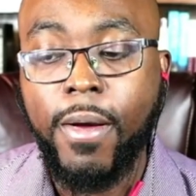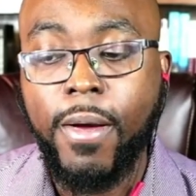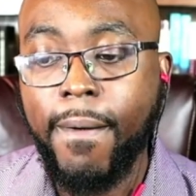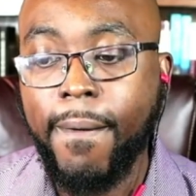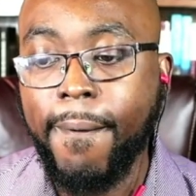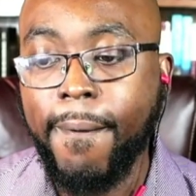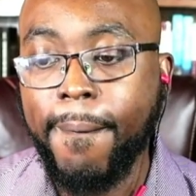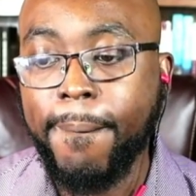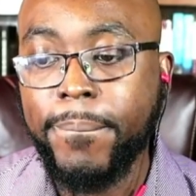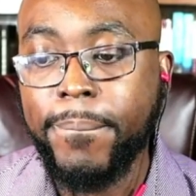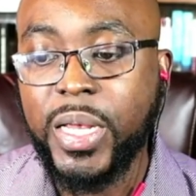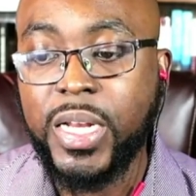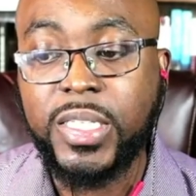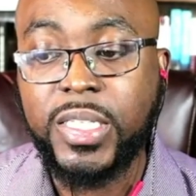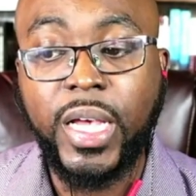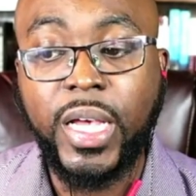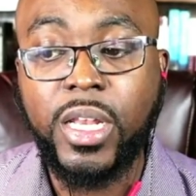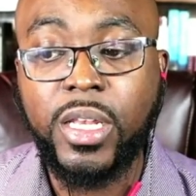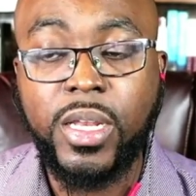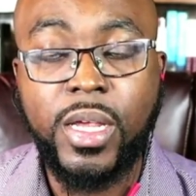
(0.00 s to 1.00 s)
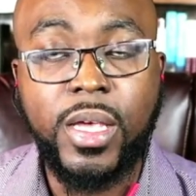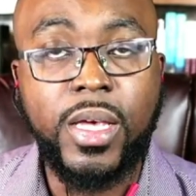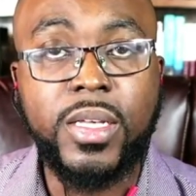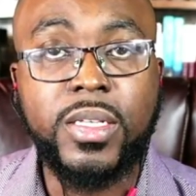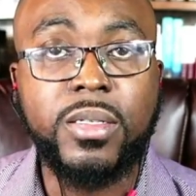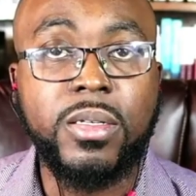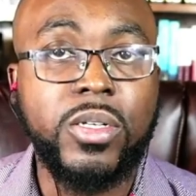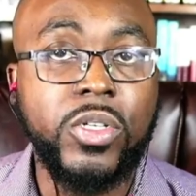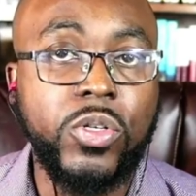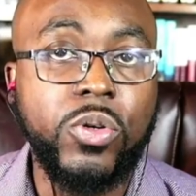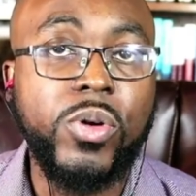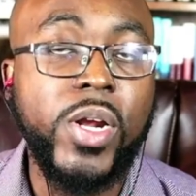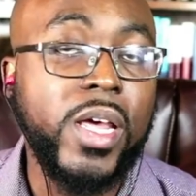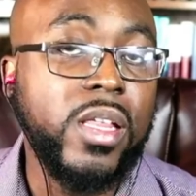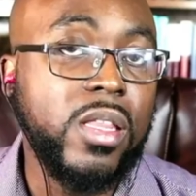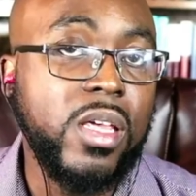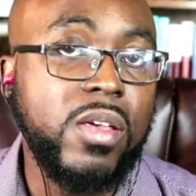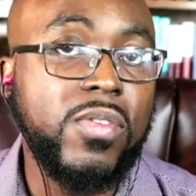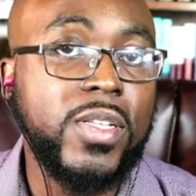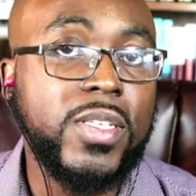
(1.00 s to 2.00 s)
Um, and the second thing is, do like
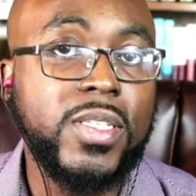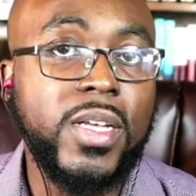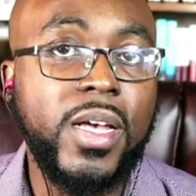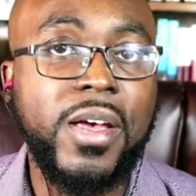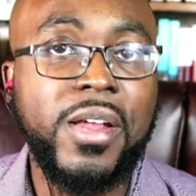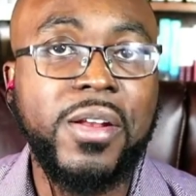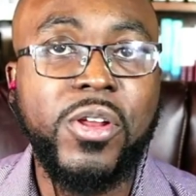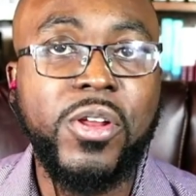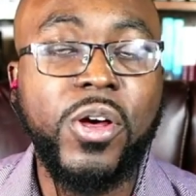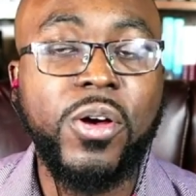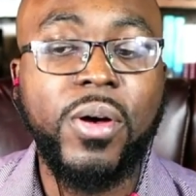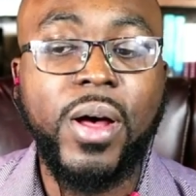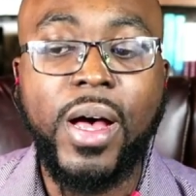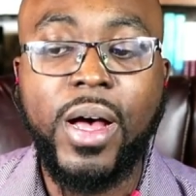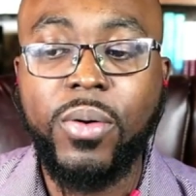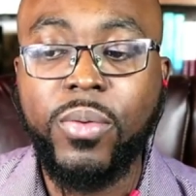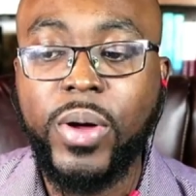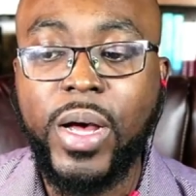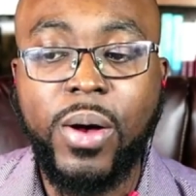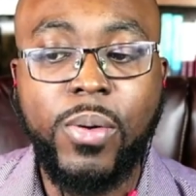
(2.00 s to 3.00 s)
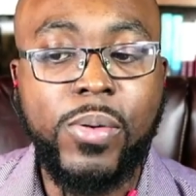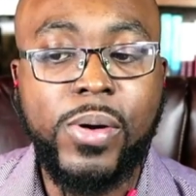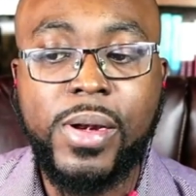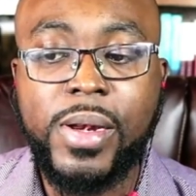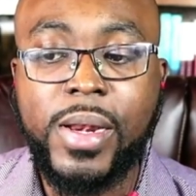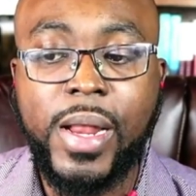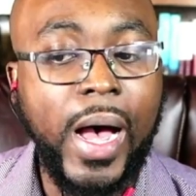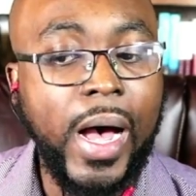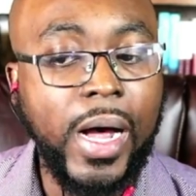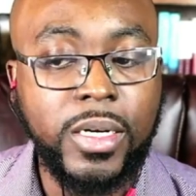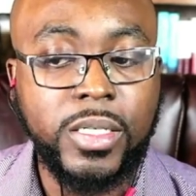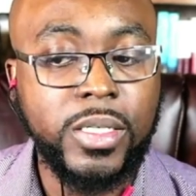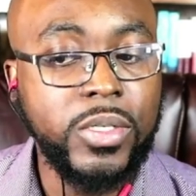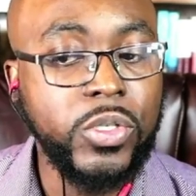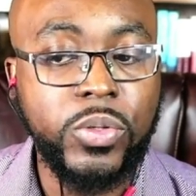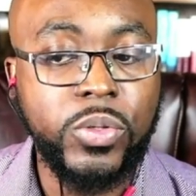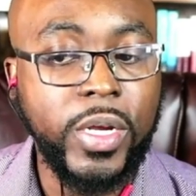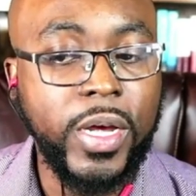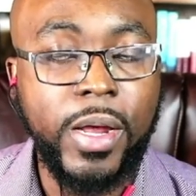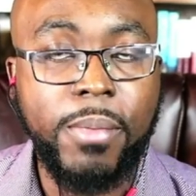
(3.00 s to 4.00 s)
David said, you know, I, I will not
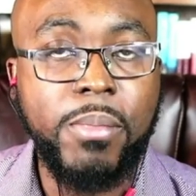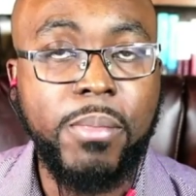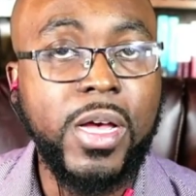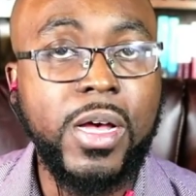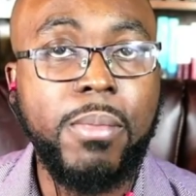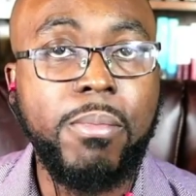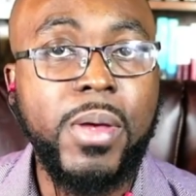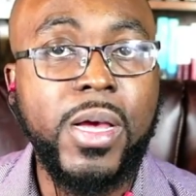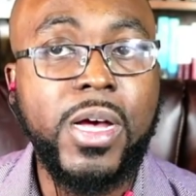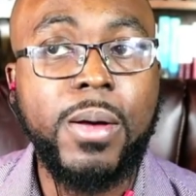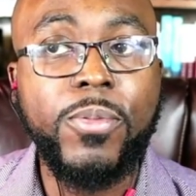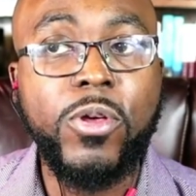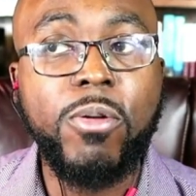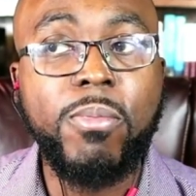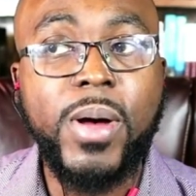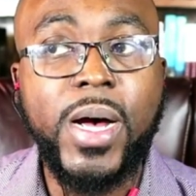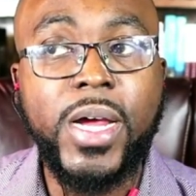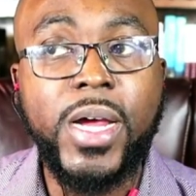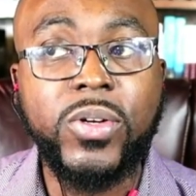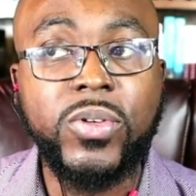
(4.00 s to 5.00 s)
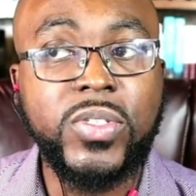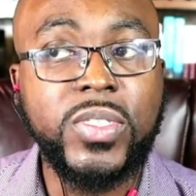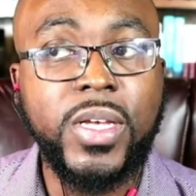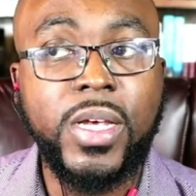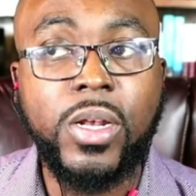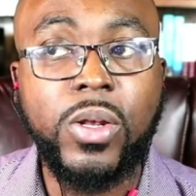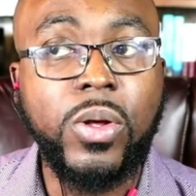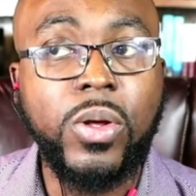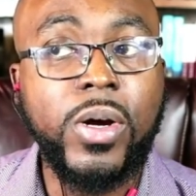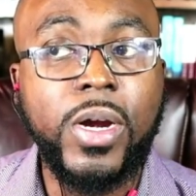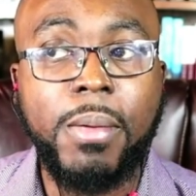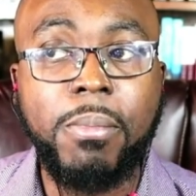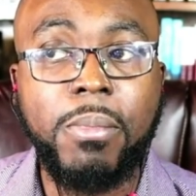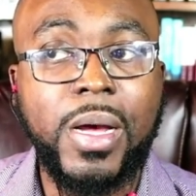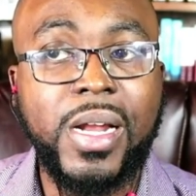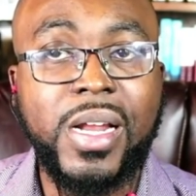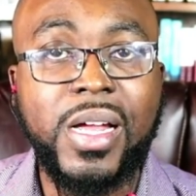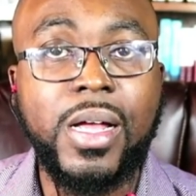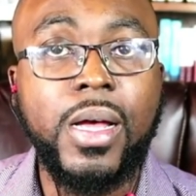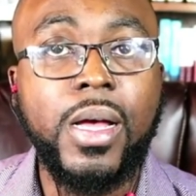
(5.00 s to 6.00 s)
do that. Make up, make up your mind to say, Lord, I'm
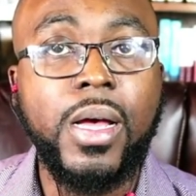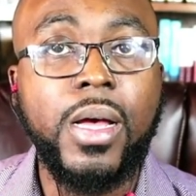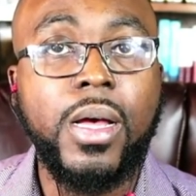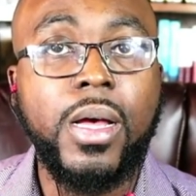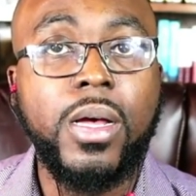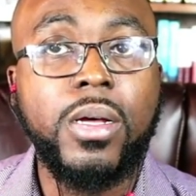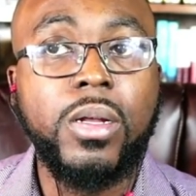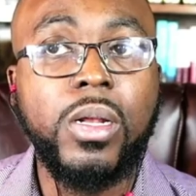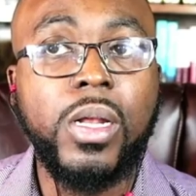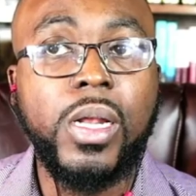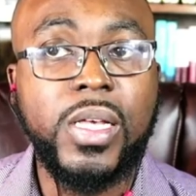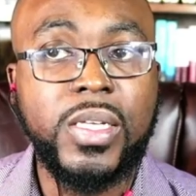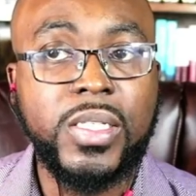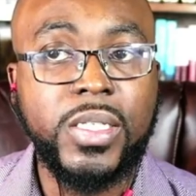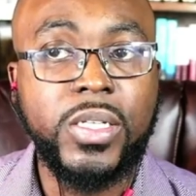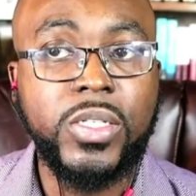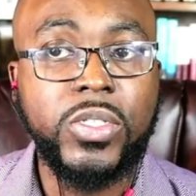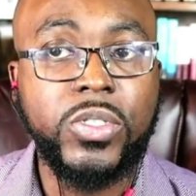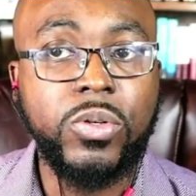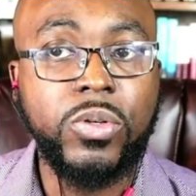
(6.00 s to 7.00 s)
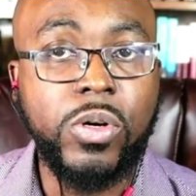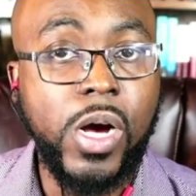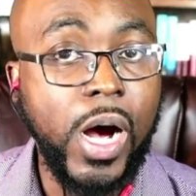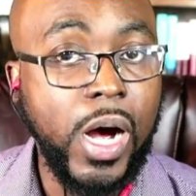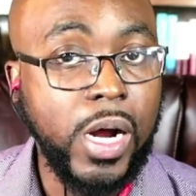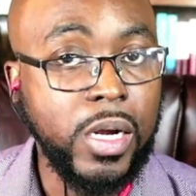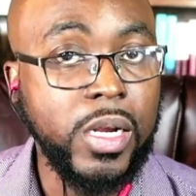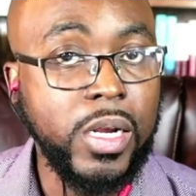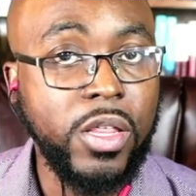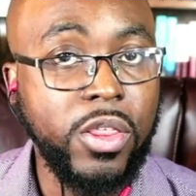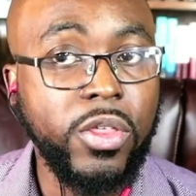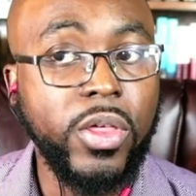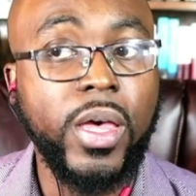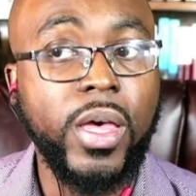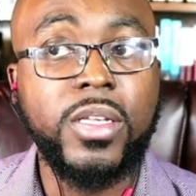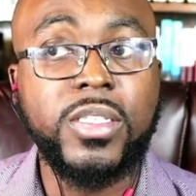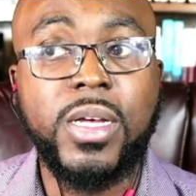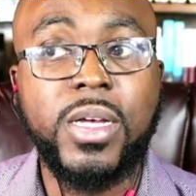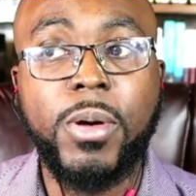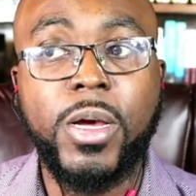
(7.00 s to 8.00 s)
gonna listen to godly
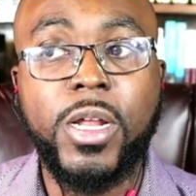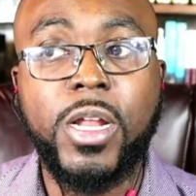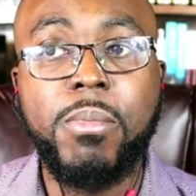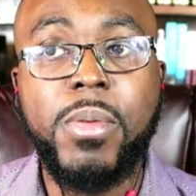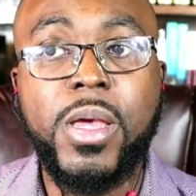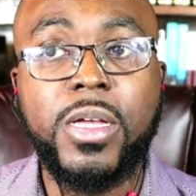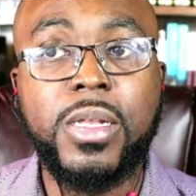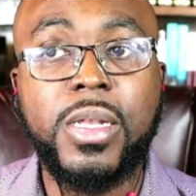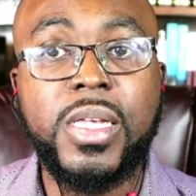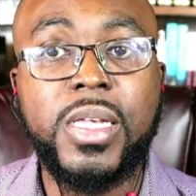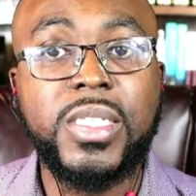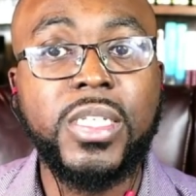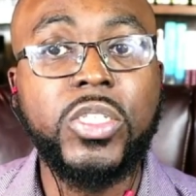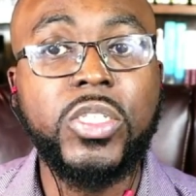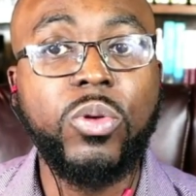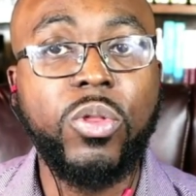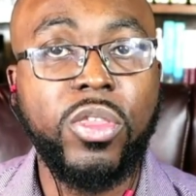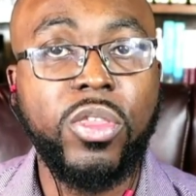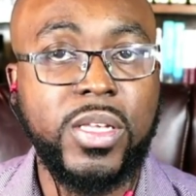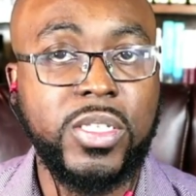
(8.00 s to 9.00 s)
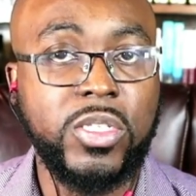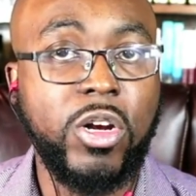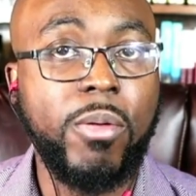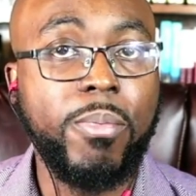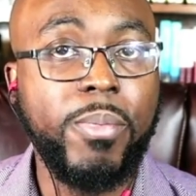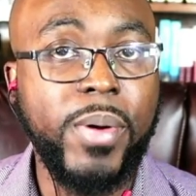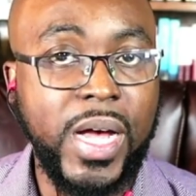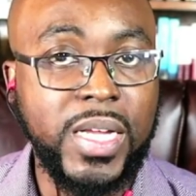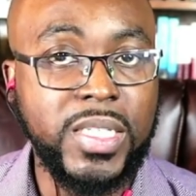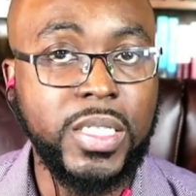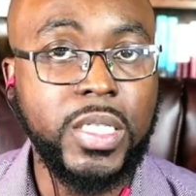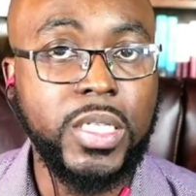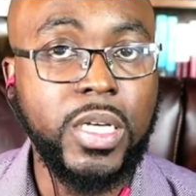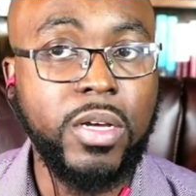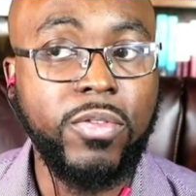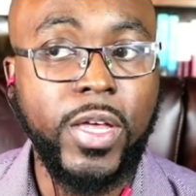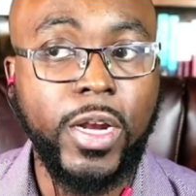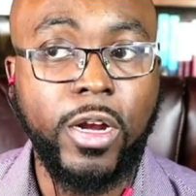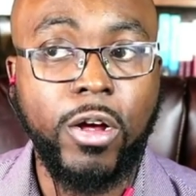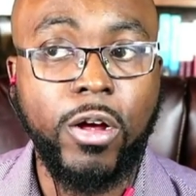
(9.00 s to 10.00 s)
things. I'm gonna make listen to things that are positive,
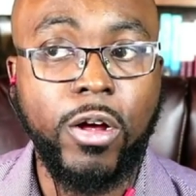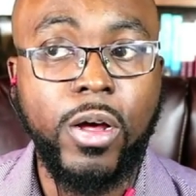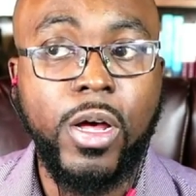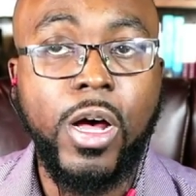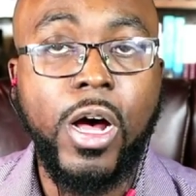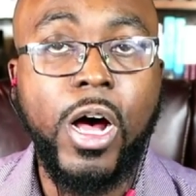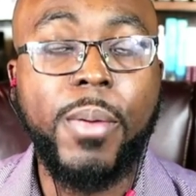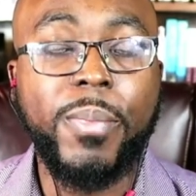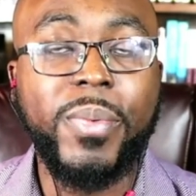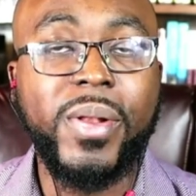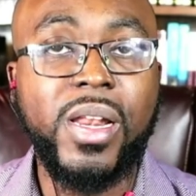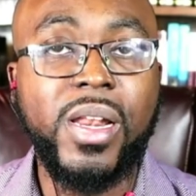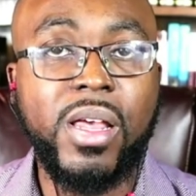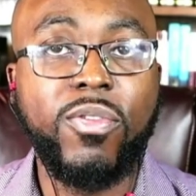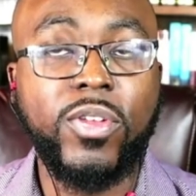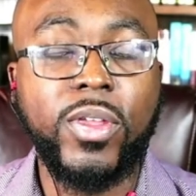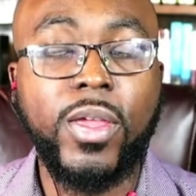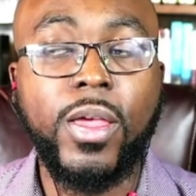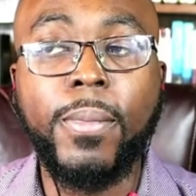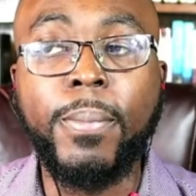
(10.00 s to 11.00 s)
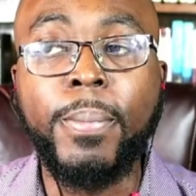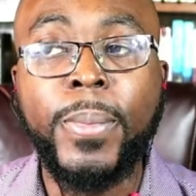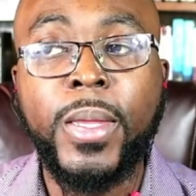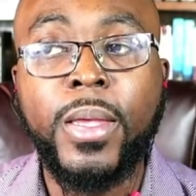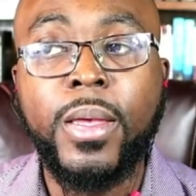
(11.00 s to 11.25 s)
that are uplifting.